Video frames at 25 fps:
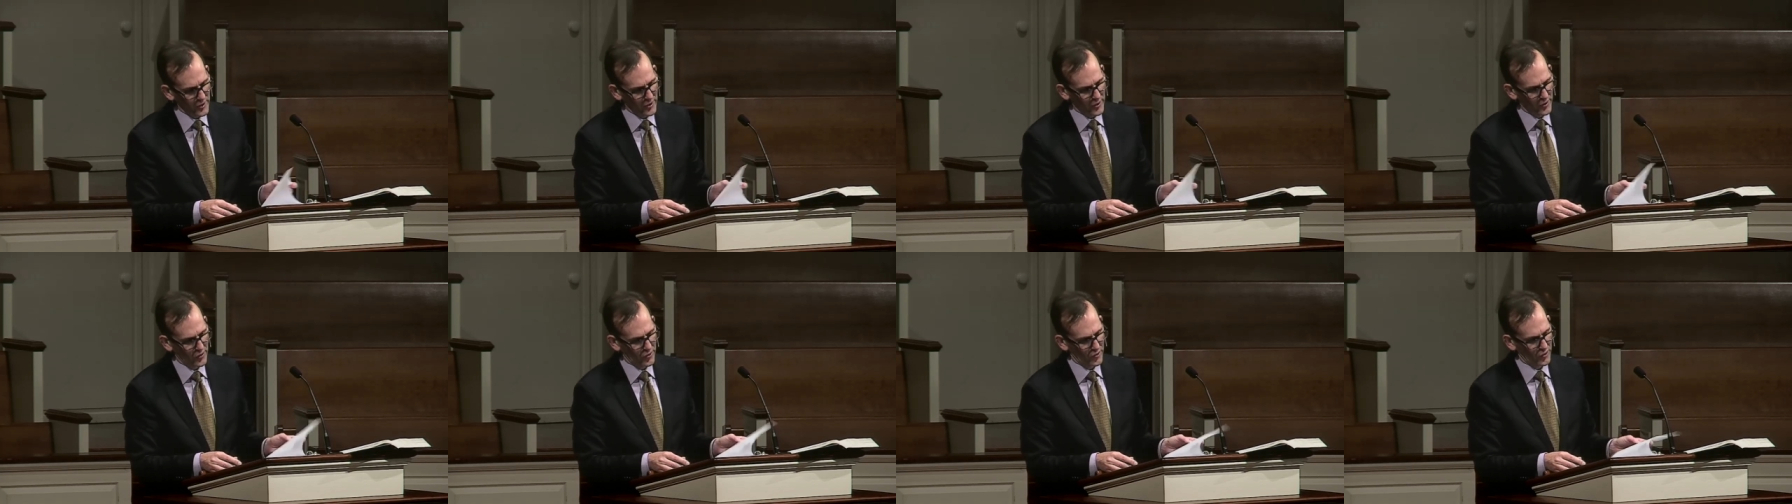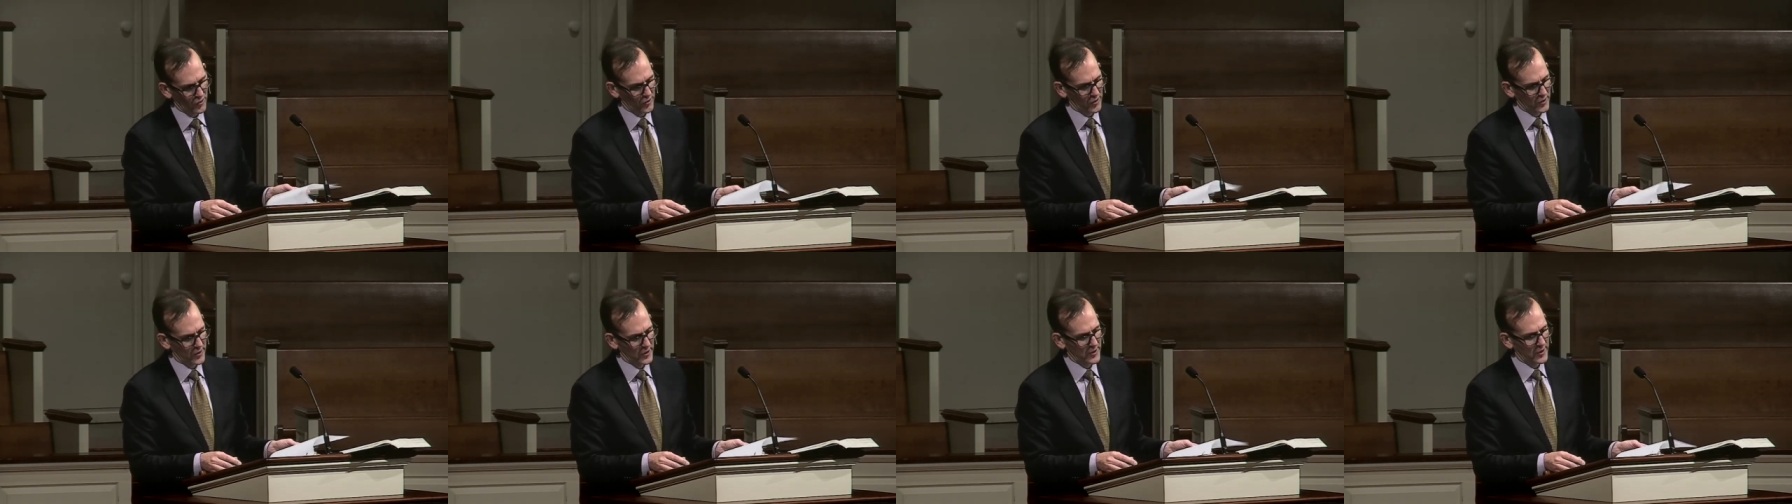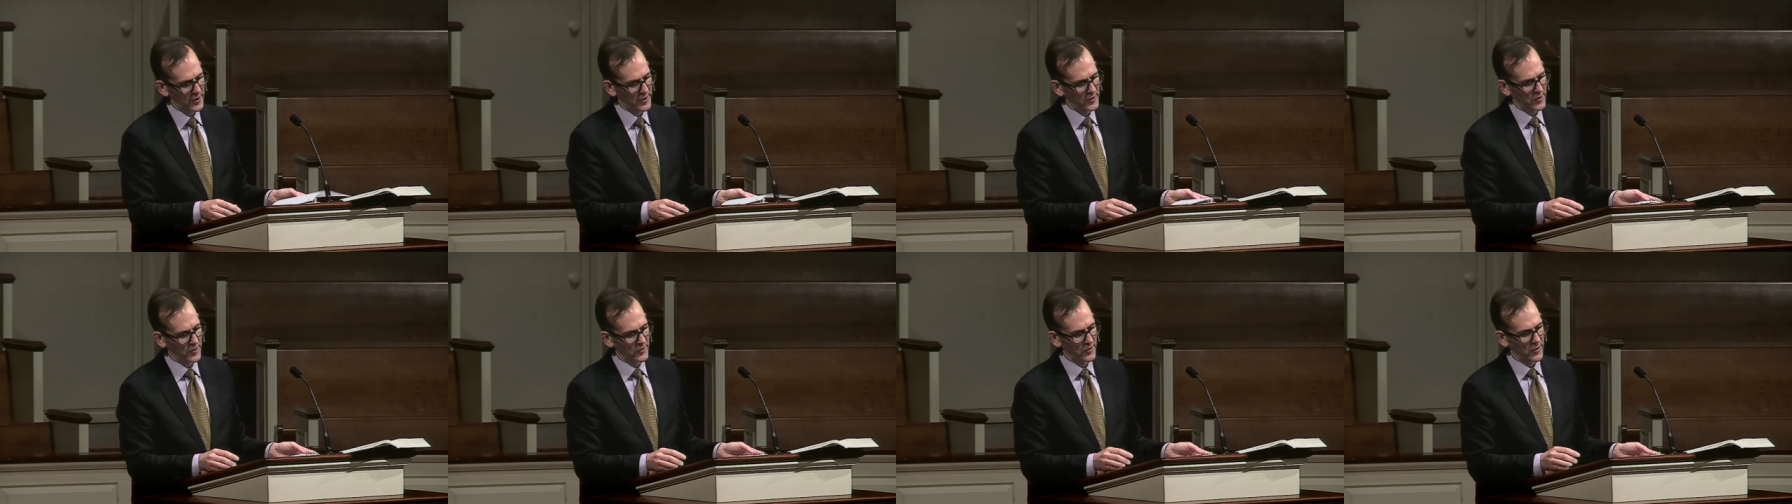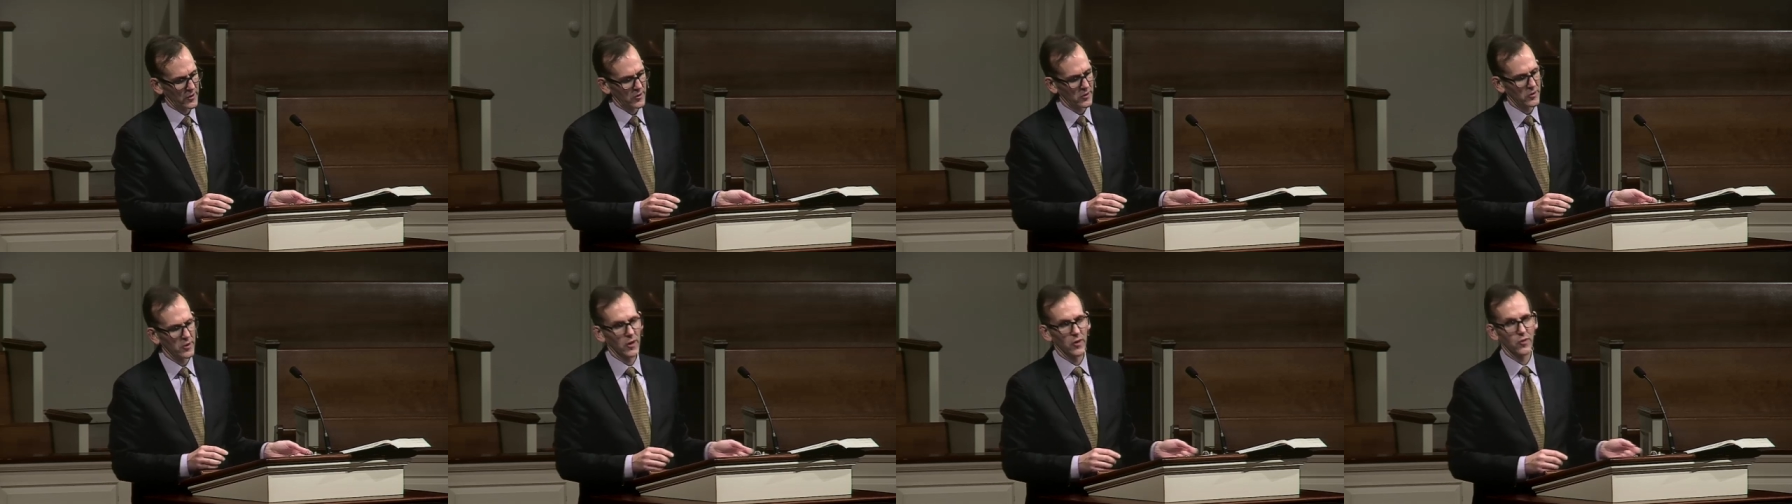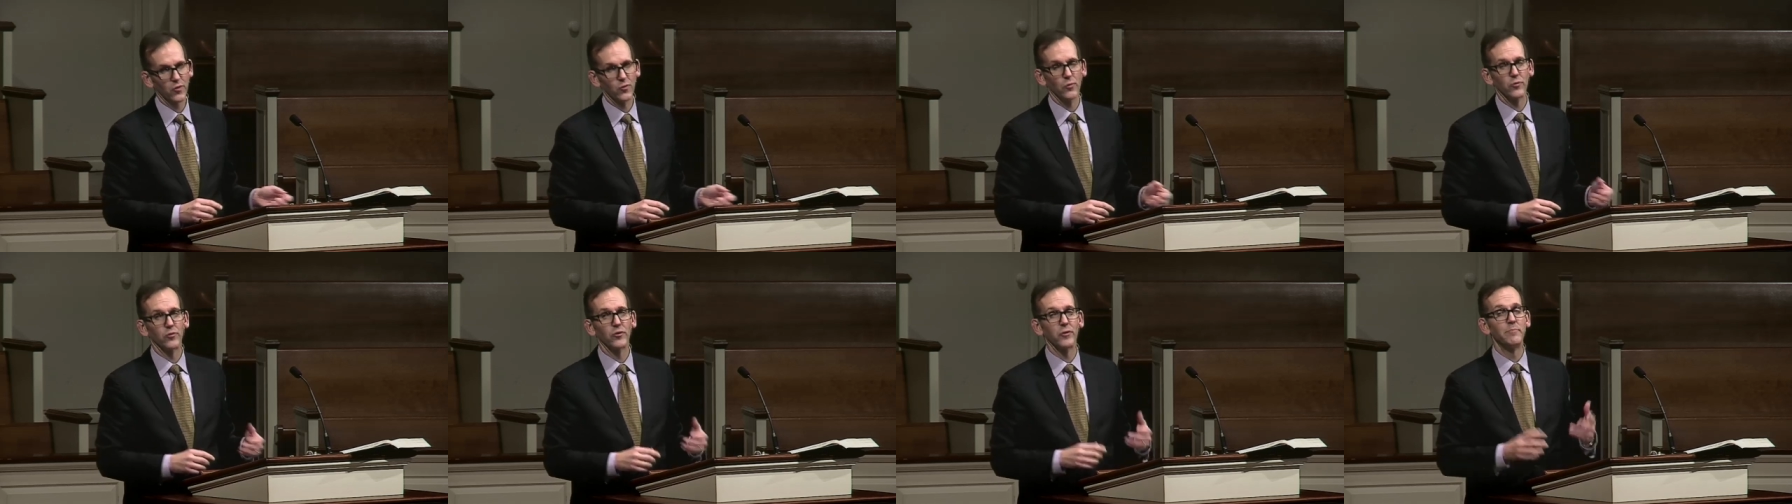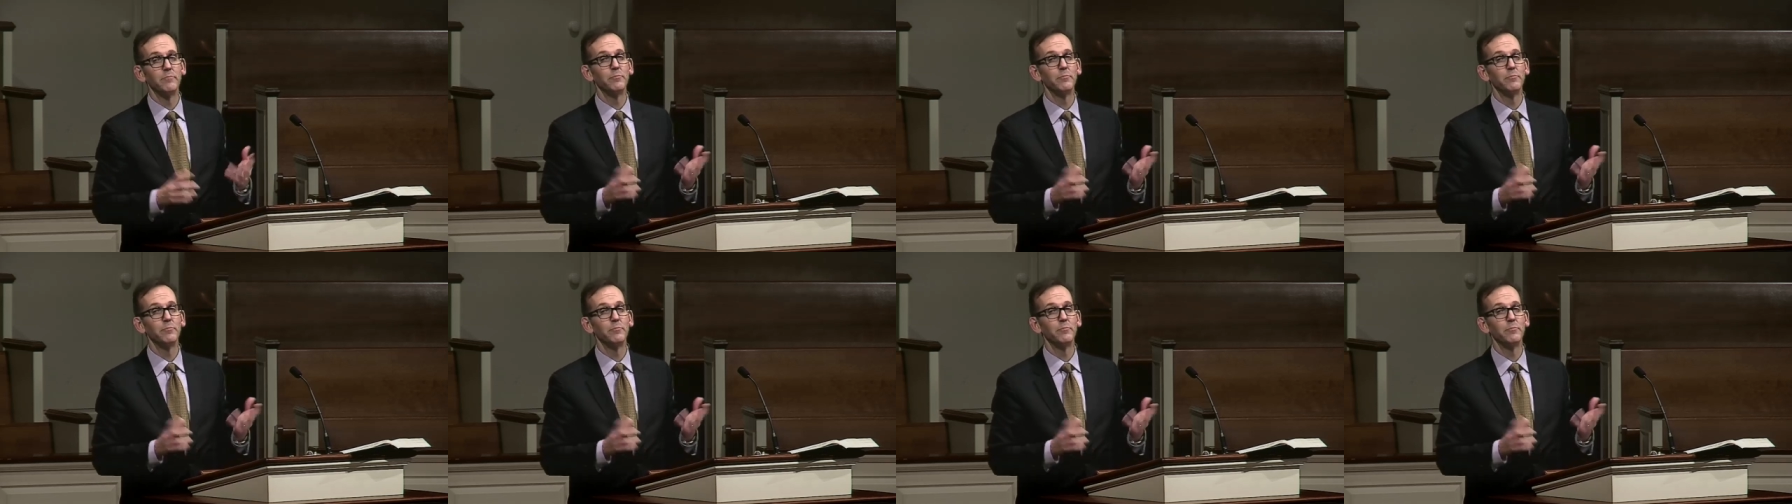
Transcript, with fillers: honestly that the cross was